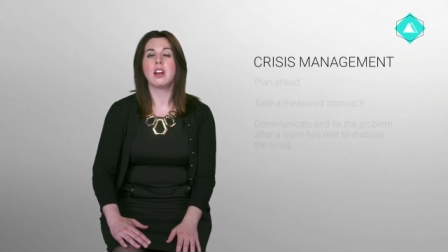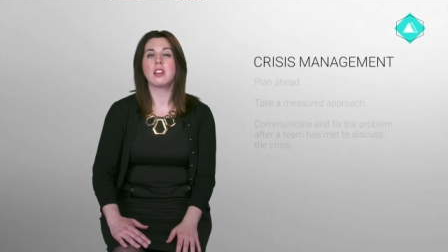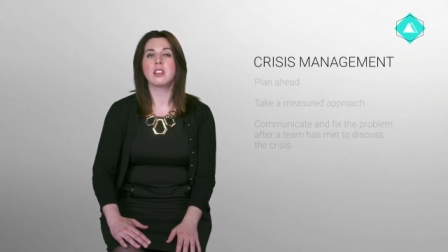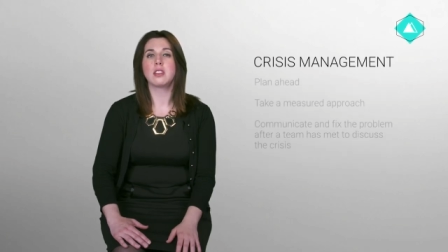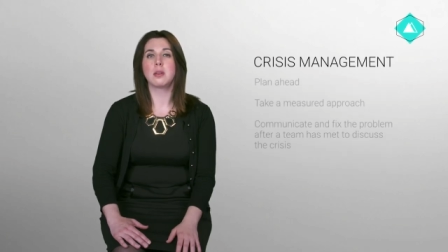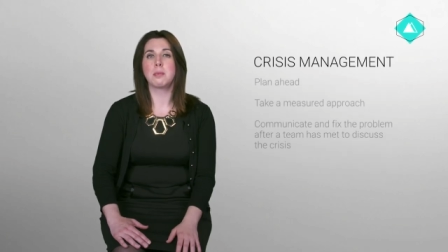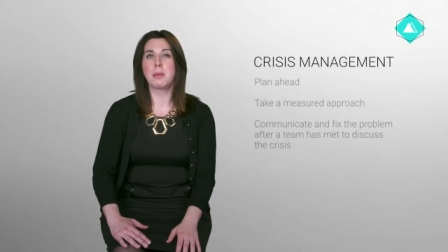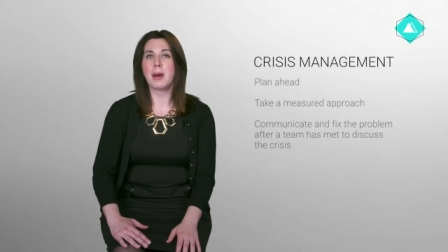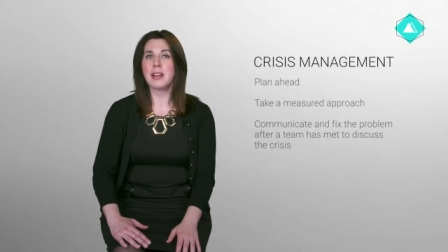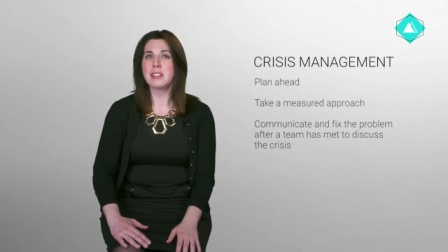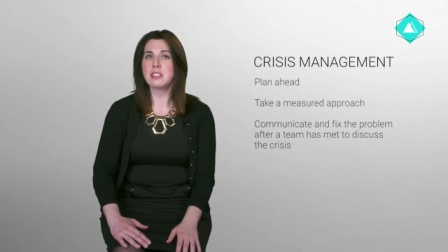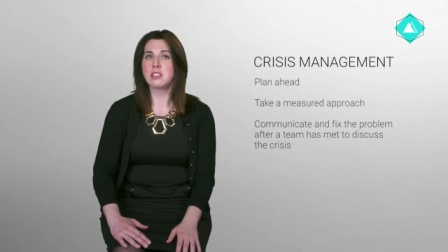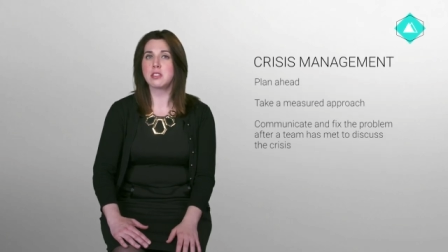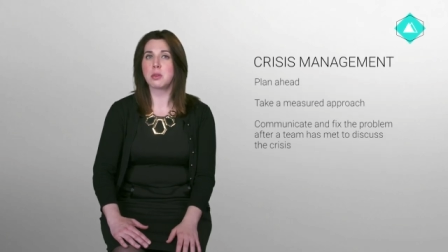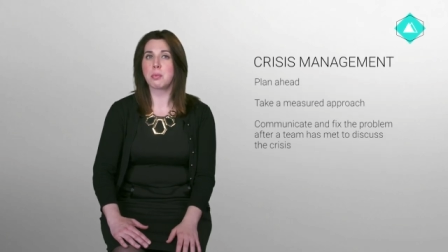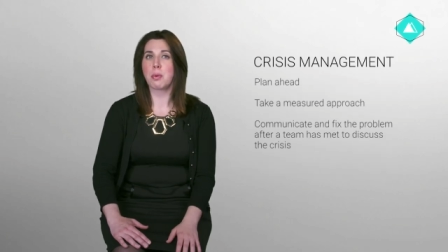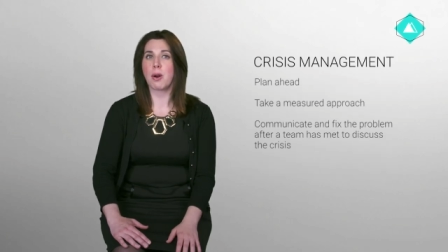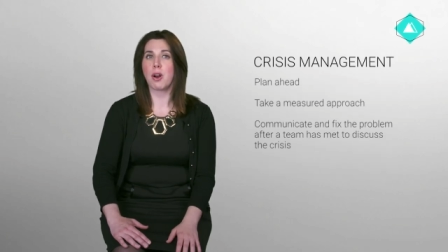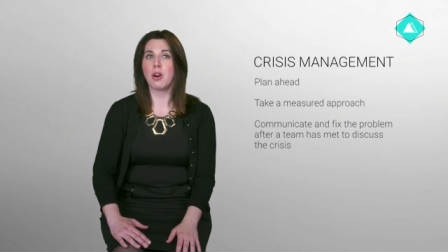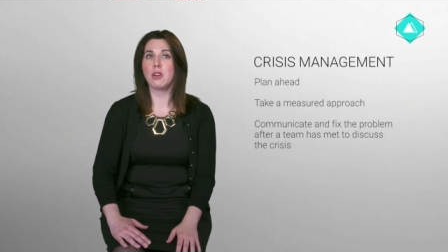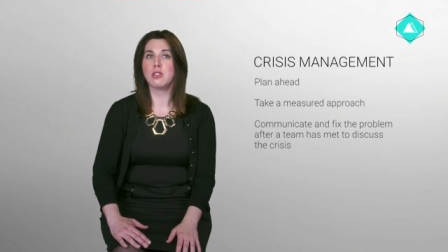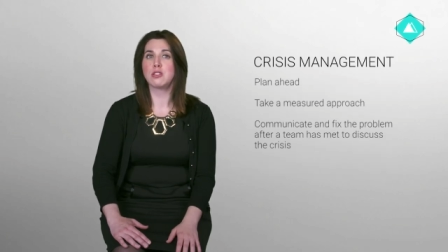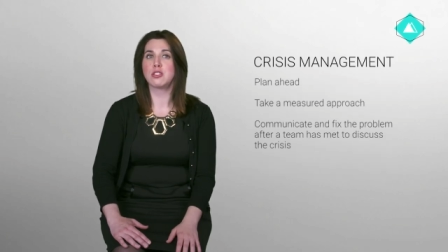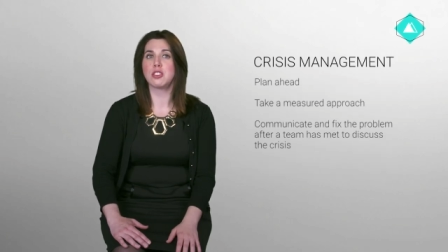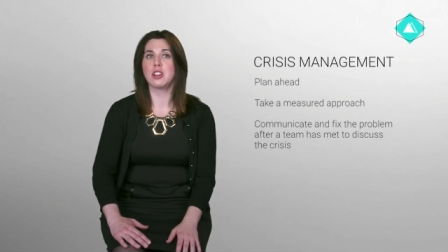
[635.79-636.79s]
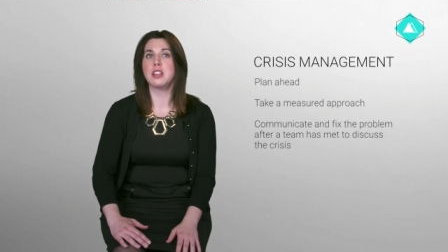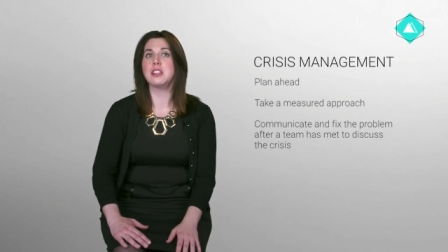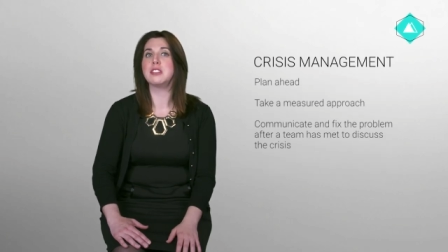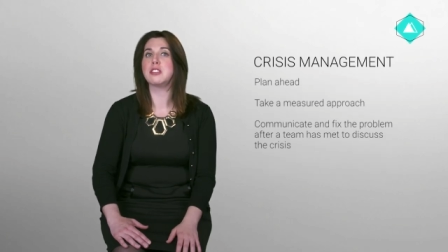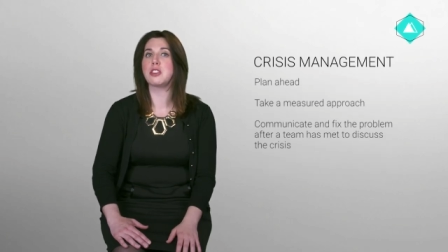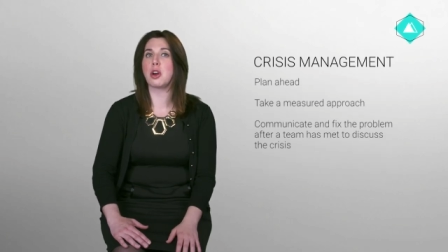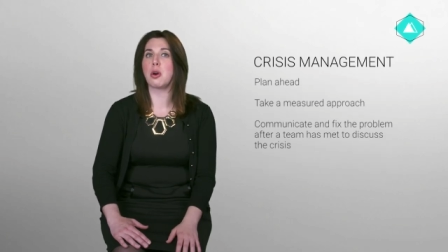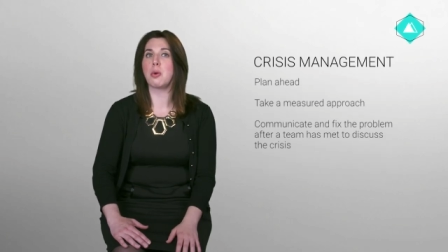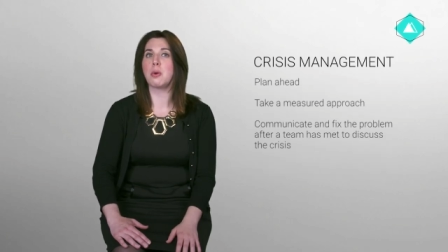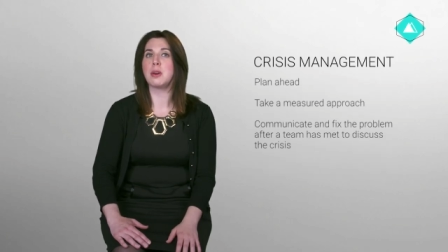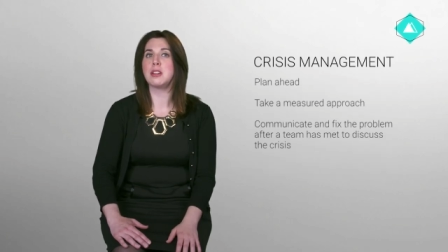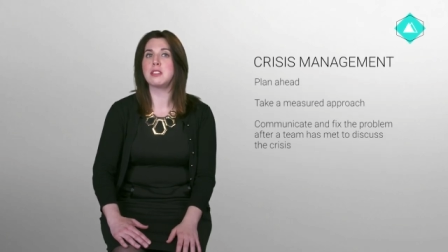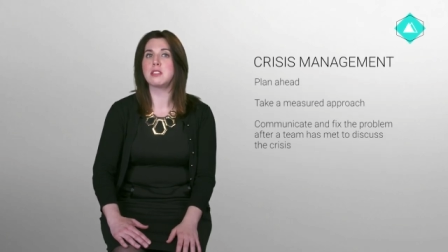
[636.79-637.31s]
The best approach is
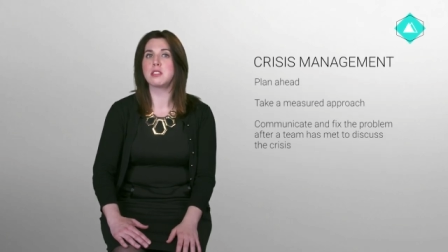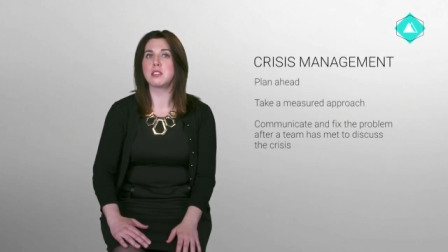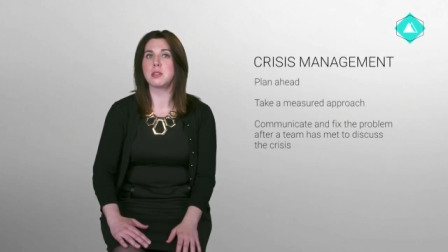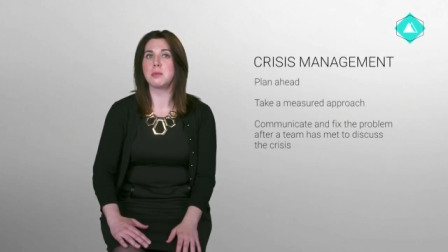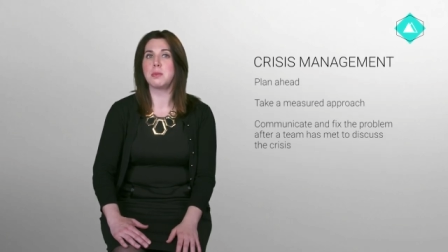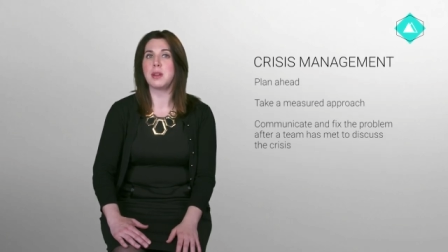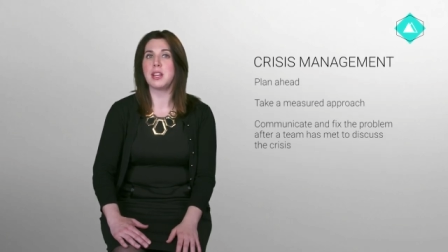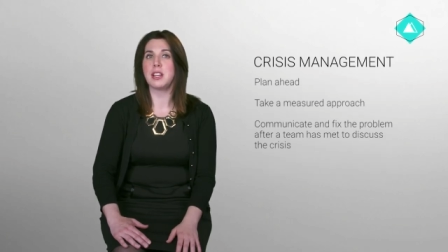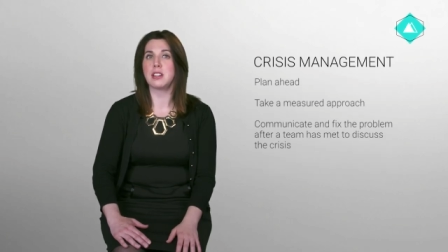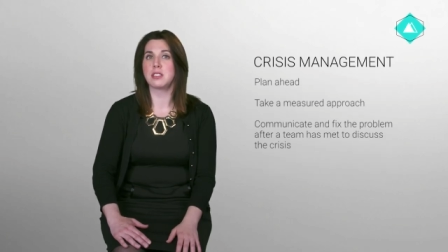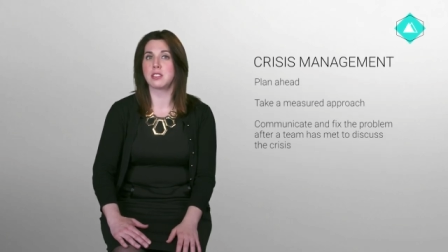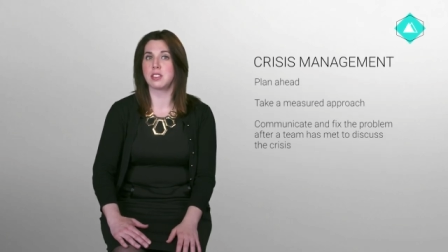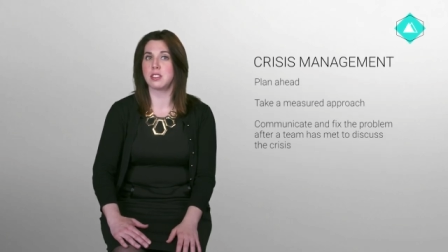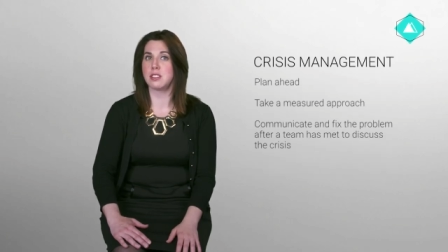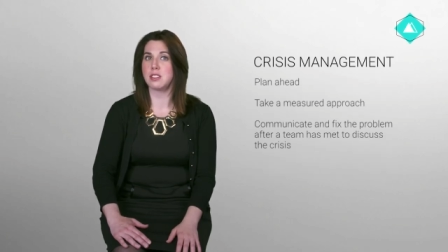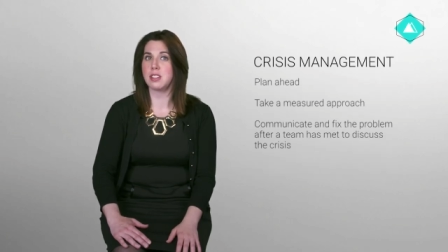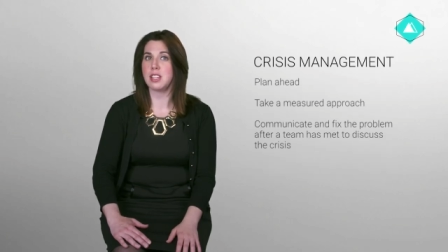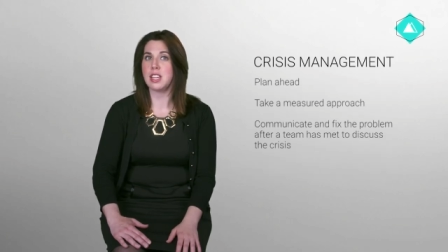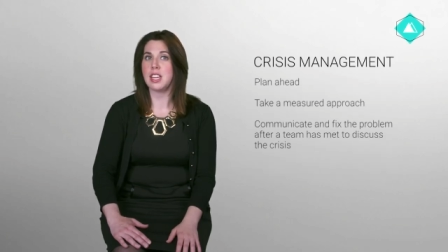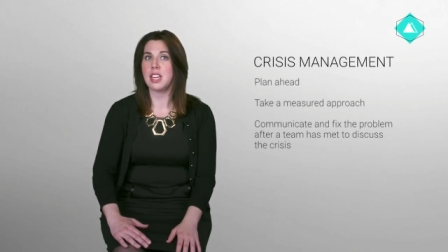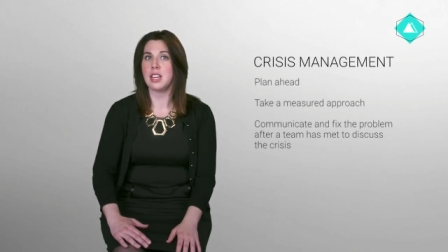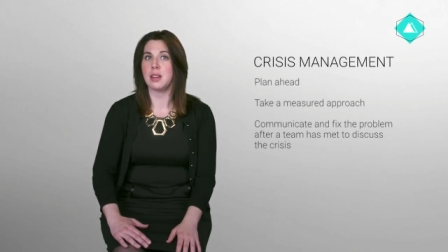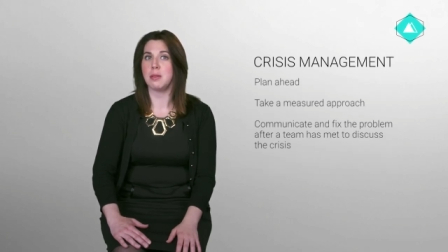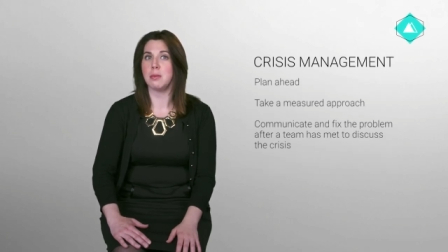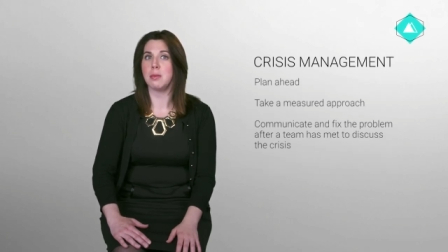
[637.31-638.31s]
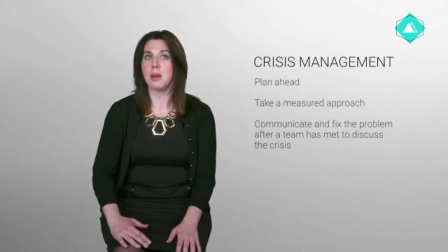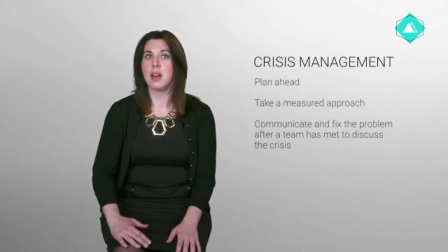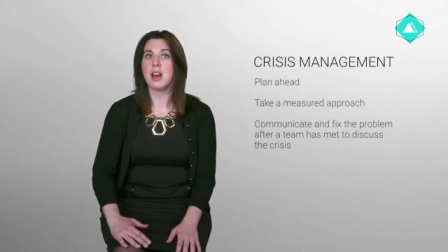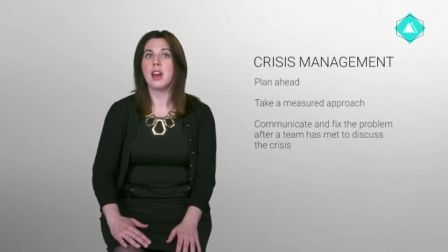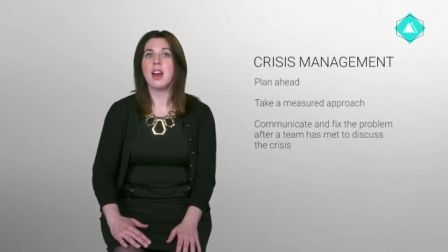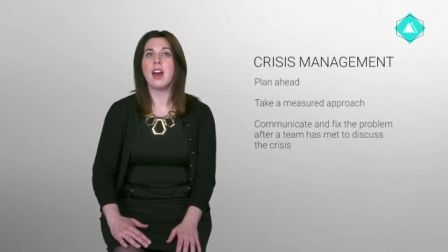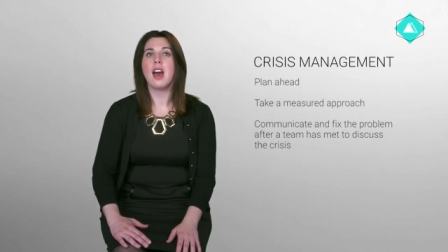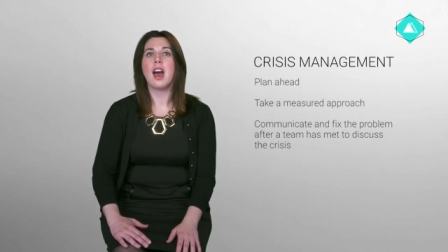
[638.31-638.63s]
always to meet as a team